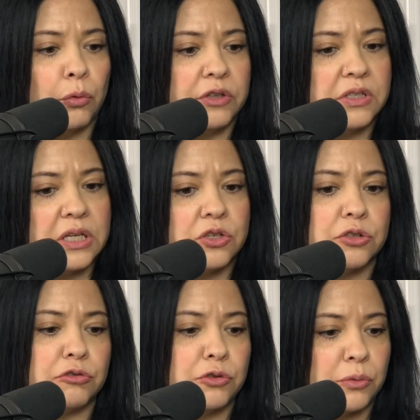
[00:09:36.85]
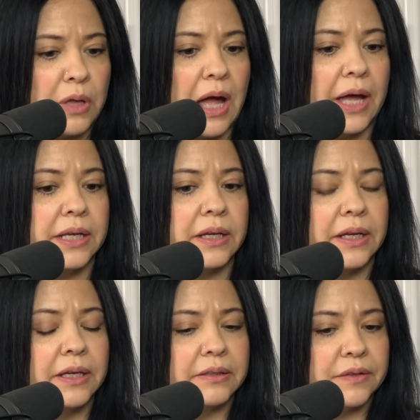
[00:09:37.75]
The teachers do that.
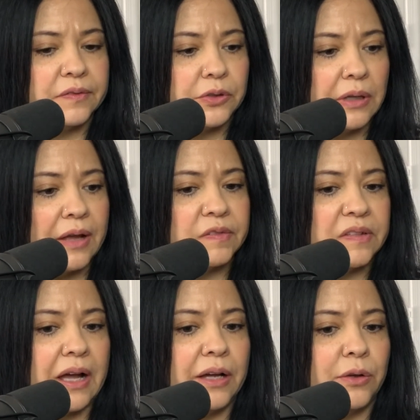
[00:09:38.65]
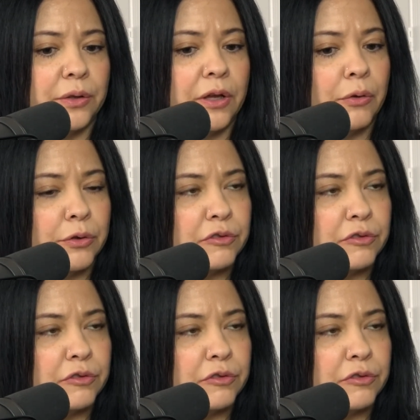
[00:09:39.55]
That's their lifestyle. They go to school.